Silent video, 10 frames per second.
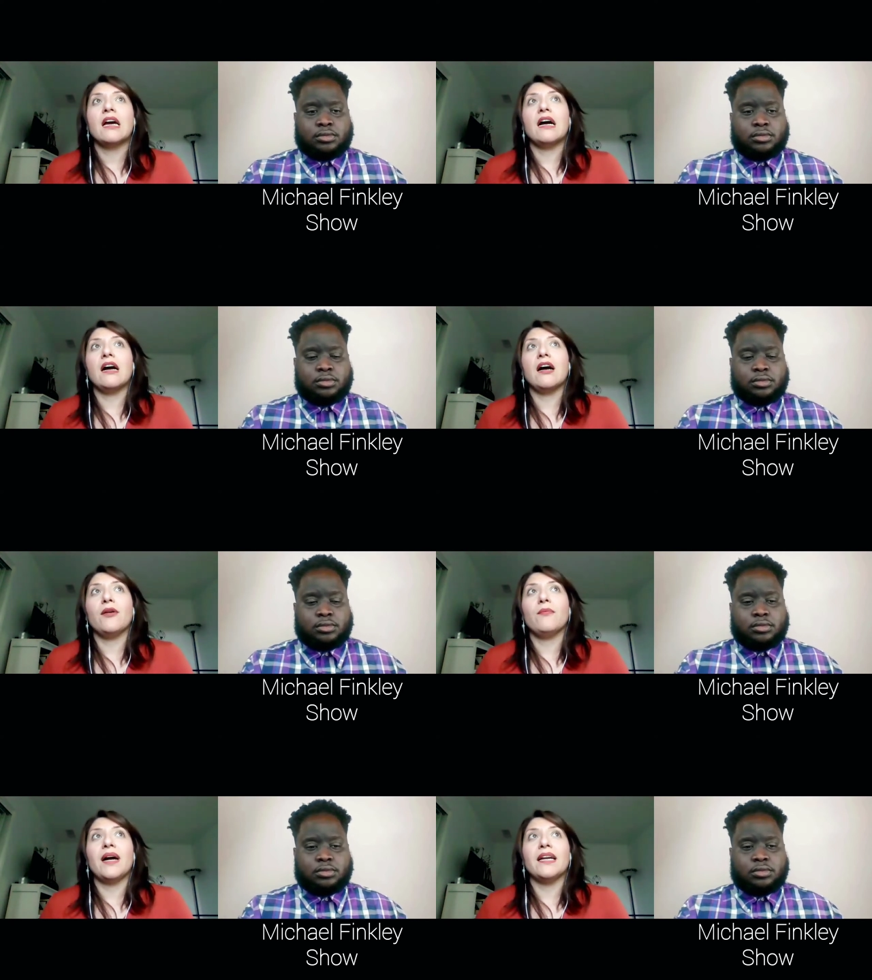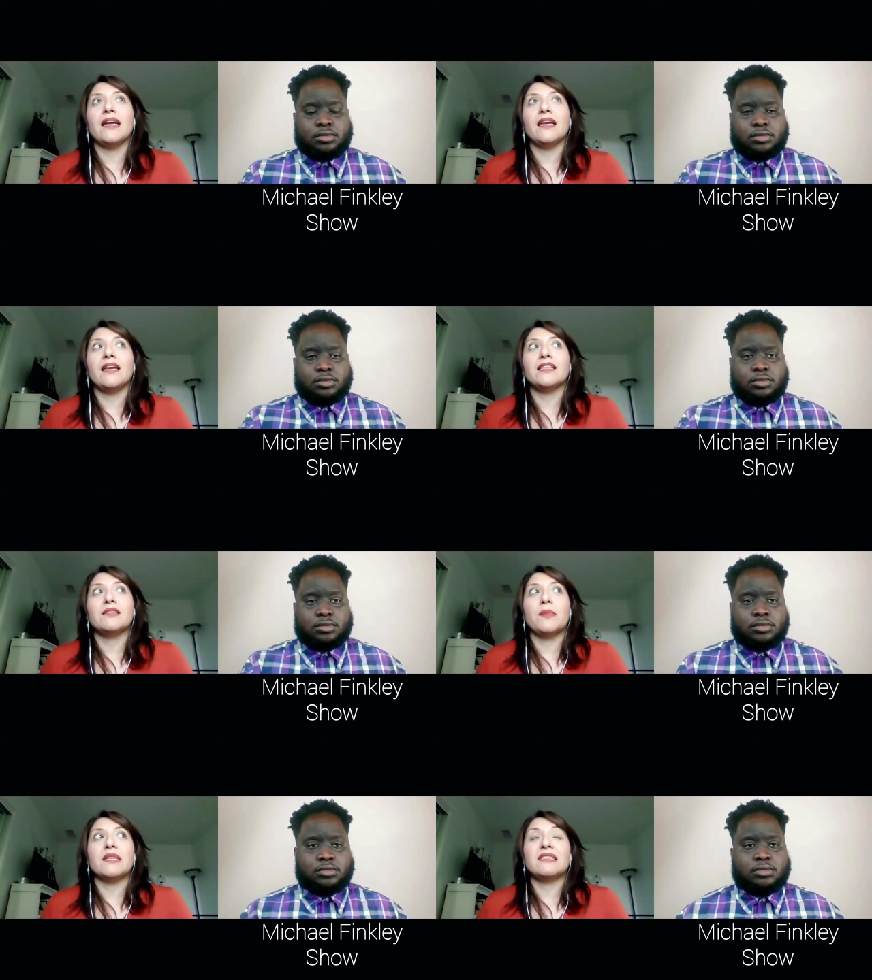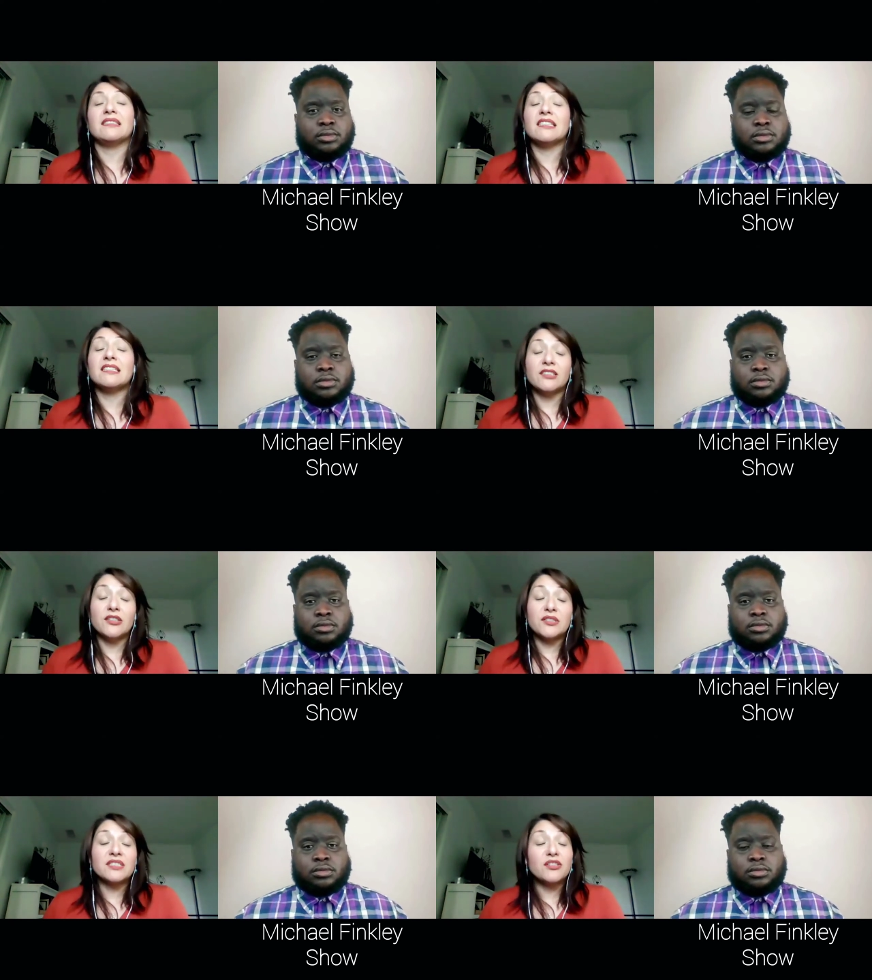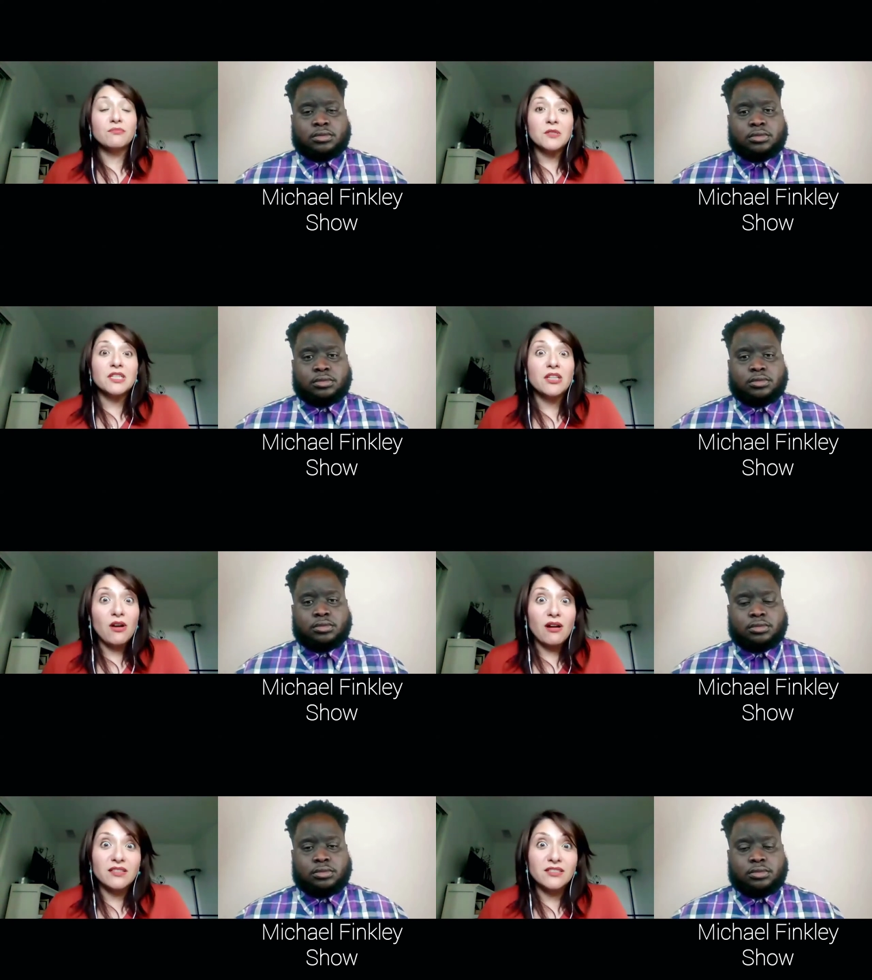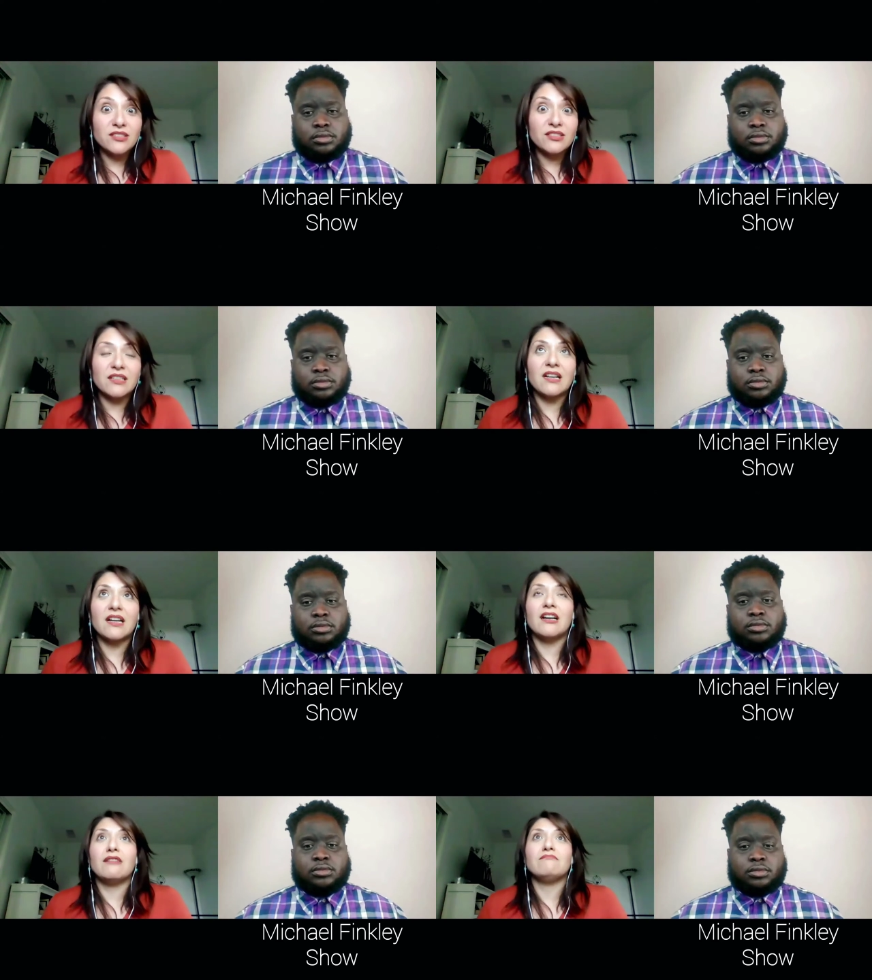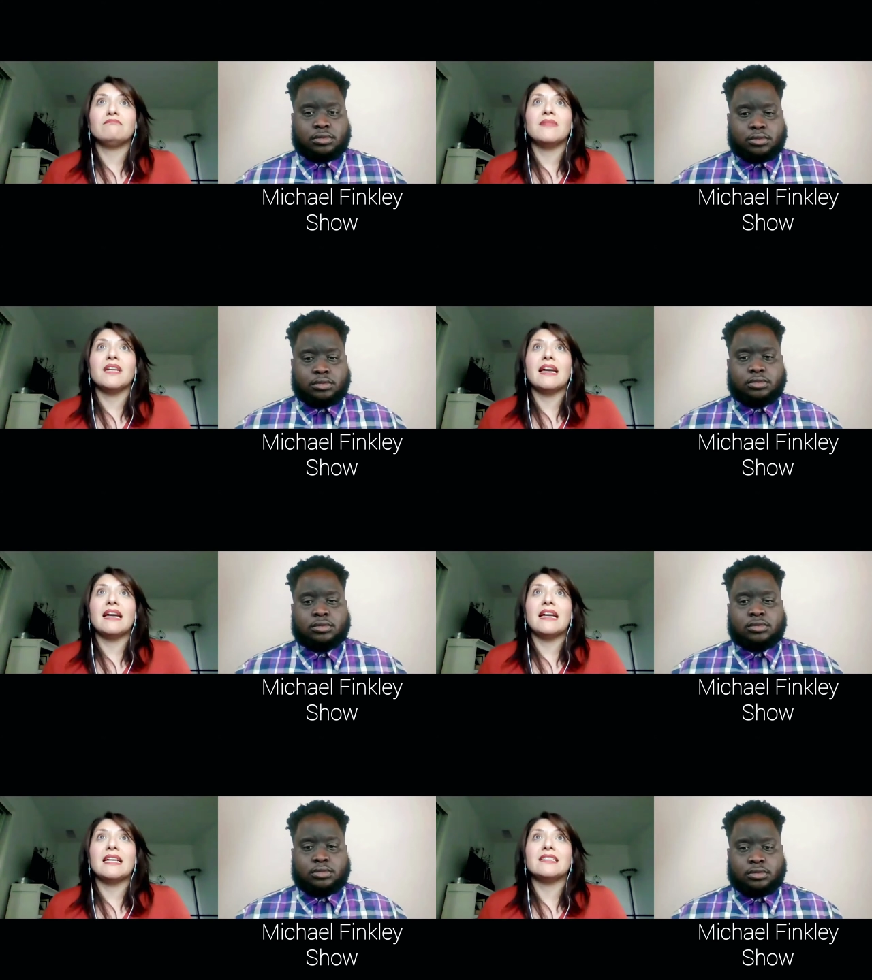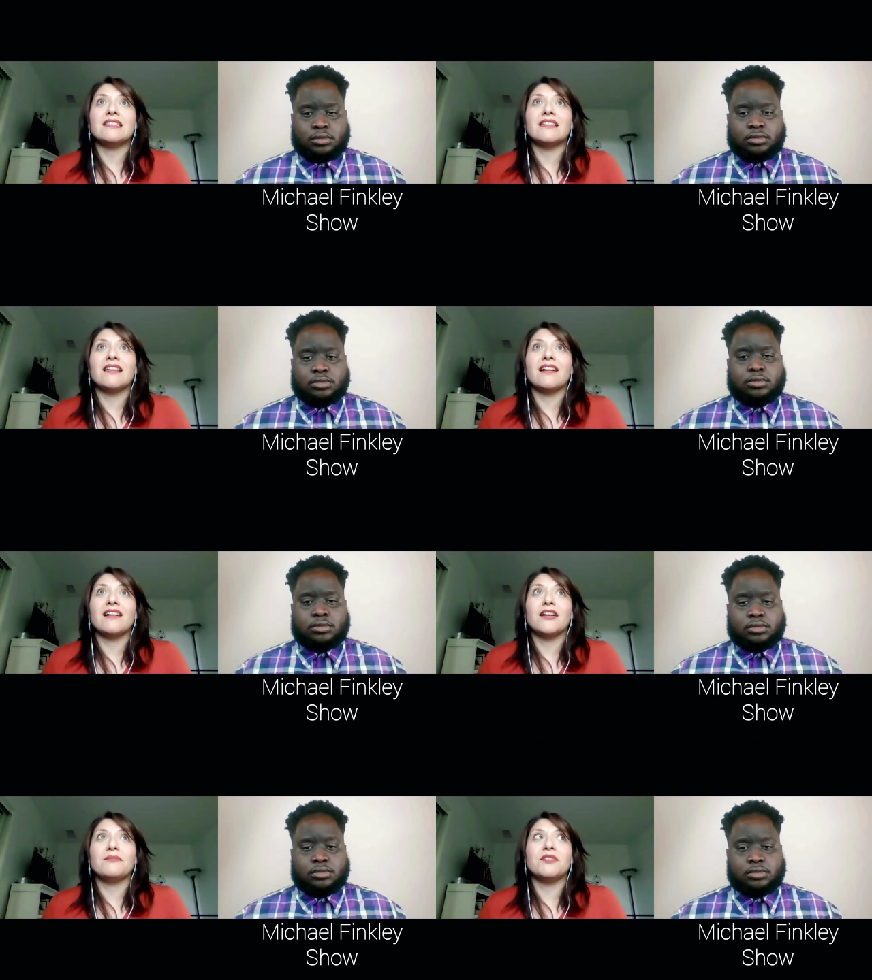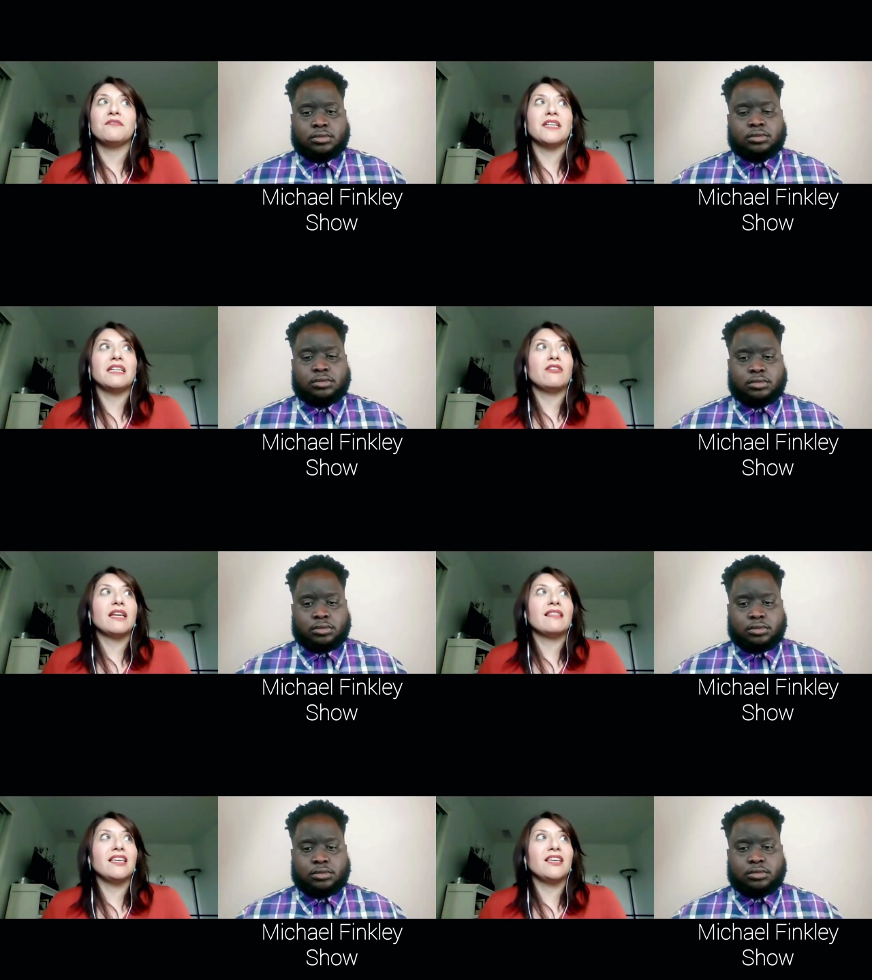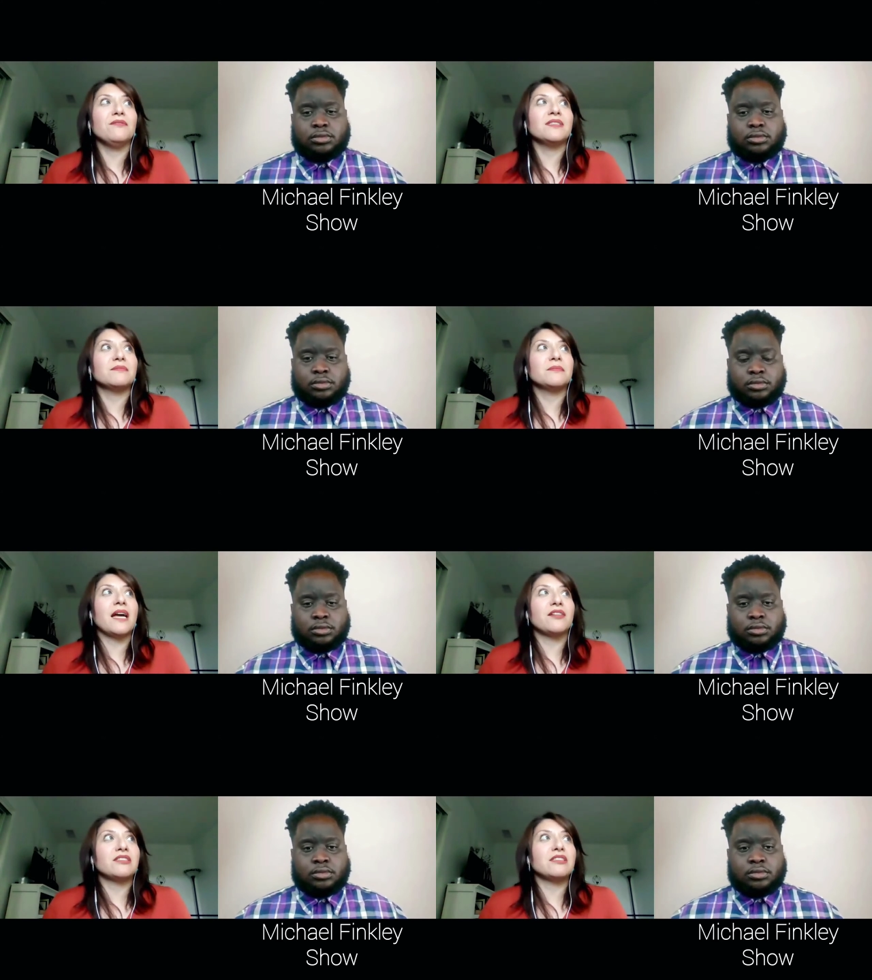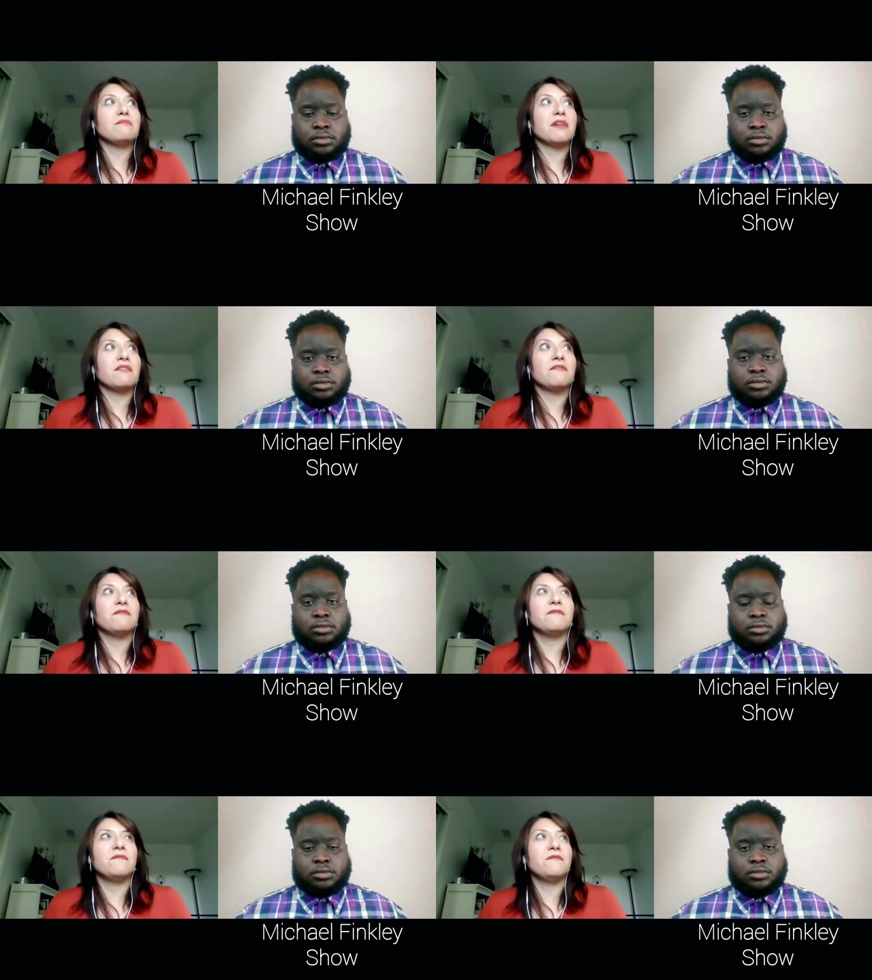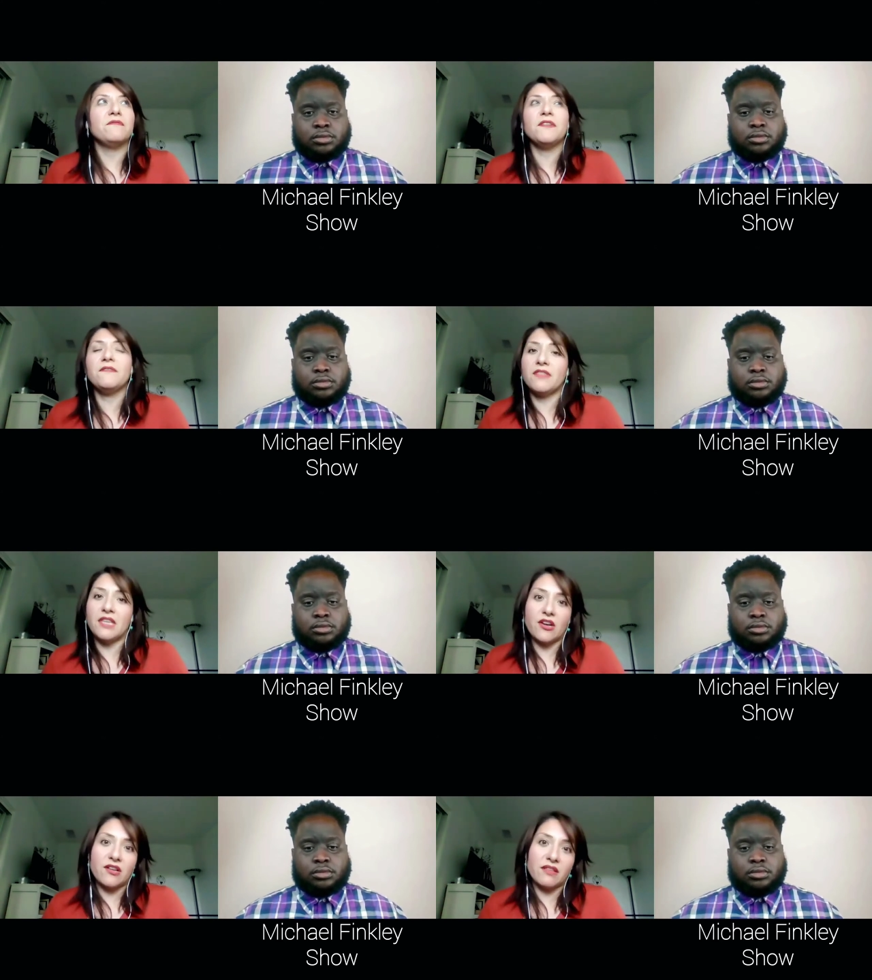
Speaker 1: Um, I spent six years in community college, um, and come to find out, I think it was actually my fifth year that